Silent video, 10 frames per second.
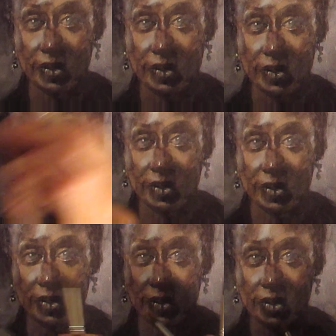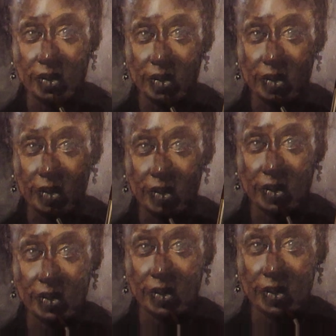Very low lighting here as
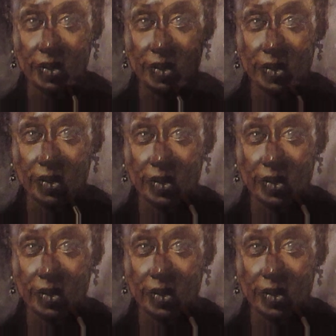well, but